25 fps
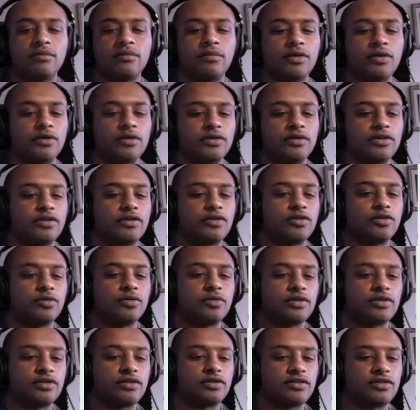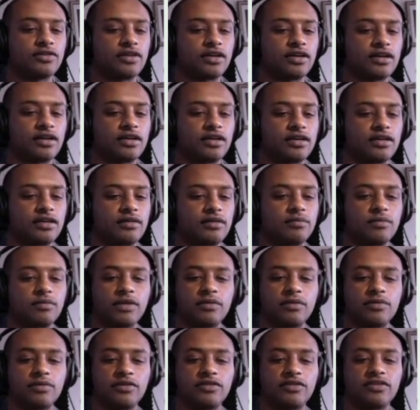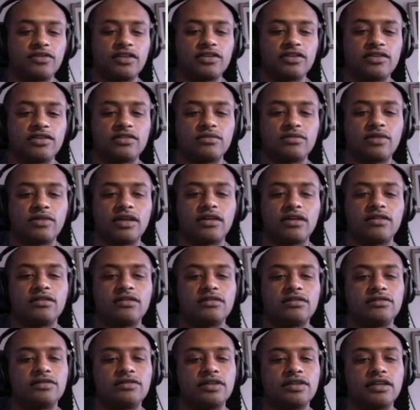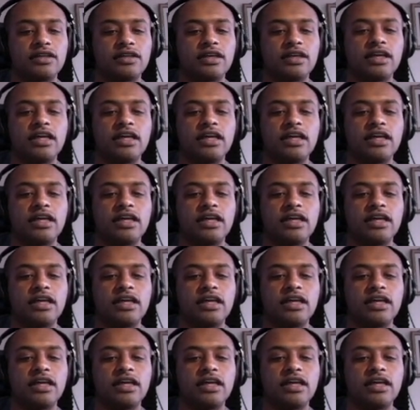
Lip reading: My only hope is my presentation might cultivate